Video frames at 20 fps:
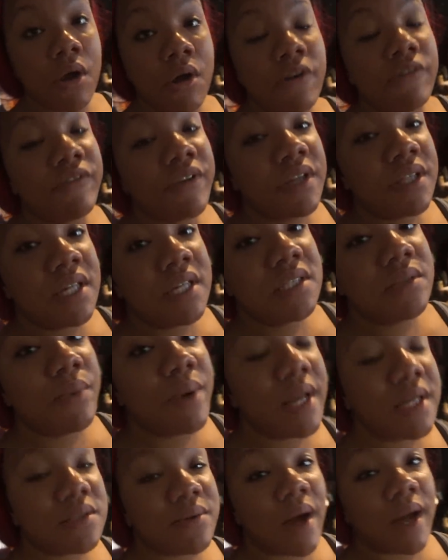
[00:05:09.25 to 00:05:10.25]
for this
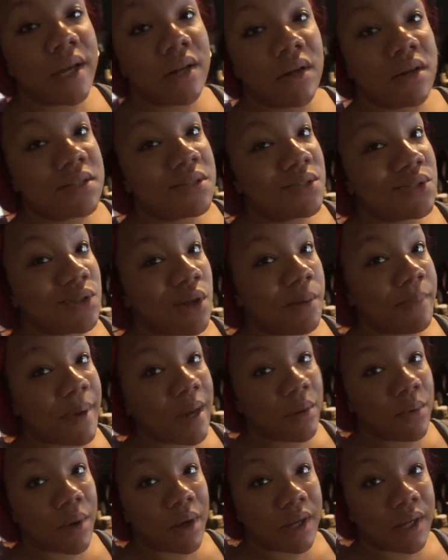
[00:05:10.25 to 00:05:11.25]
week so I can also start
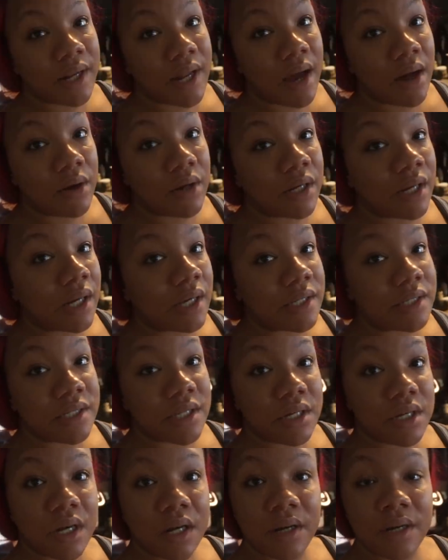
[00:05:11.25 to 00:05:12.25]
back working out because your
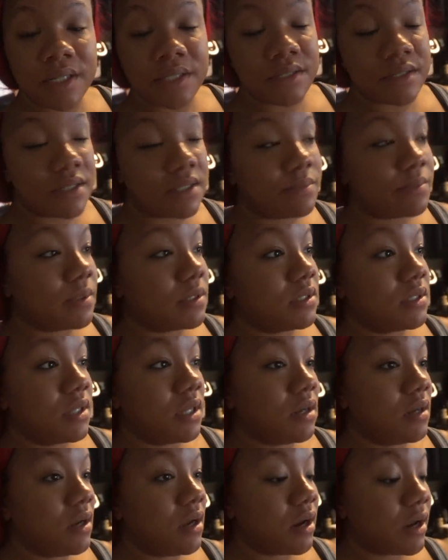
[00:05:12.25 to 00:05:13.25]
girl has just been
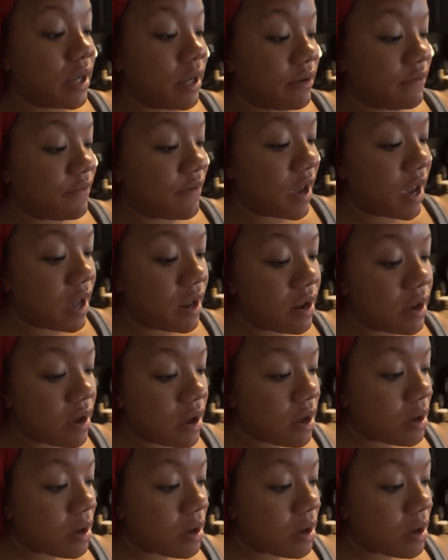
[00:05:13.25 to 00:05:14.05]
sitting here getting fat.